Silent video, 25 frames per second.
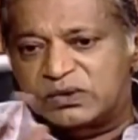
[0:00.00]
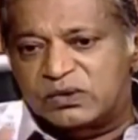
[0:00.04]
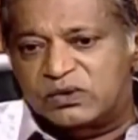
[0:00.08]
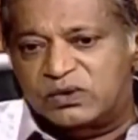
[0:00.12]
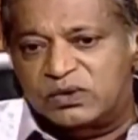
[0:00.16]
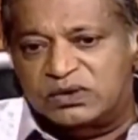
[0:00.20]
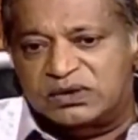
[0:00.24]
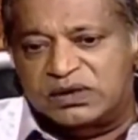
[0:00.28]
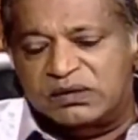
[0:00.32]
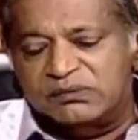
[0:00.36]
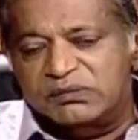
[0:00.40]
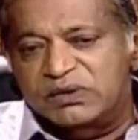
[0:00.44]

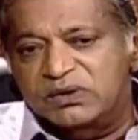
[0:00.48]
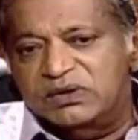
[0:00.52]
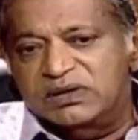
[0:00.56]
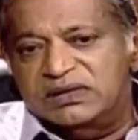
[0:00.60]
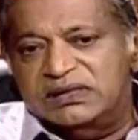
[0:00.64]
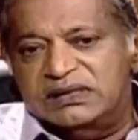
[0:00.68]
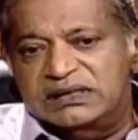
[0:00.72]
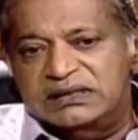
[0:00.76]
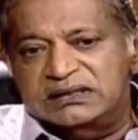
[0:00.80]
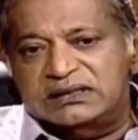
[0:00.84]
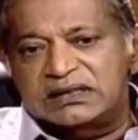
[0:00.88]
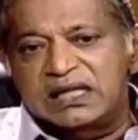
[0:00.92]
All
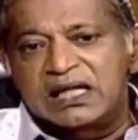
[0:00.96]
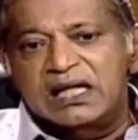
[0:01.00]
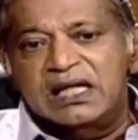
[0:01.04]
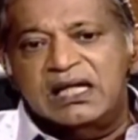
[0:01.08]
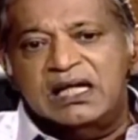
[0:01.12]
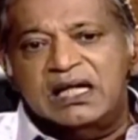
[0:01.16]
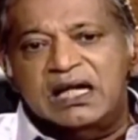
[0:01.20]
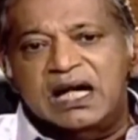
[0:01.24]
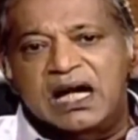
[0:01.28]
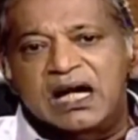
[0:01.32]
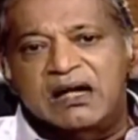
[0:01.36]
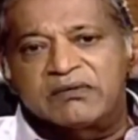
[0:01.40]
communities
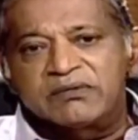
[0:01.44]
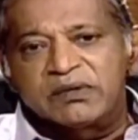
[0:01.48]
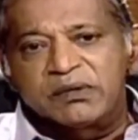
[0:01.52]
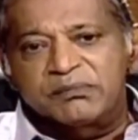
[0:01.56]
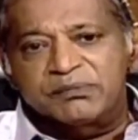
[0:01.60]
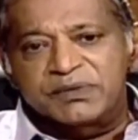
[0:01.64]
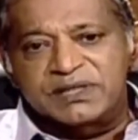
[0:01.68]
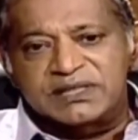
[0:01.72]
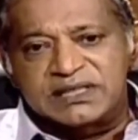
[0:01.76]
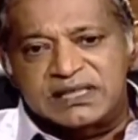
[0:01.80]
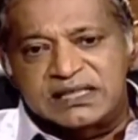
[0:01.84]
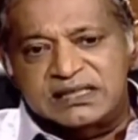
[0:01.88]
are
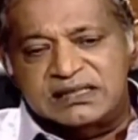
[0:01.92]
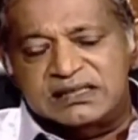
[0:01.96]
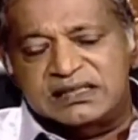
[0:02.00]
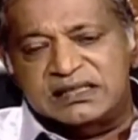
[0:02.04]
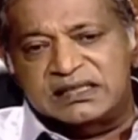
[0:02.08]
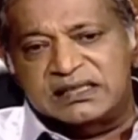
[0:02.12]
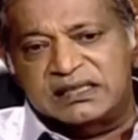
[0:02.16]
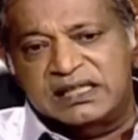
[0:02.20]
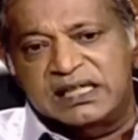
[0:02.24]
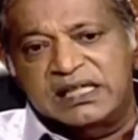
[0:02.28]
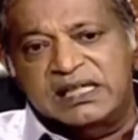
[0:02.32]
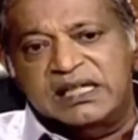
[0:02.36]

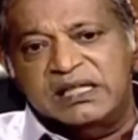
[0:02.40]
represented.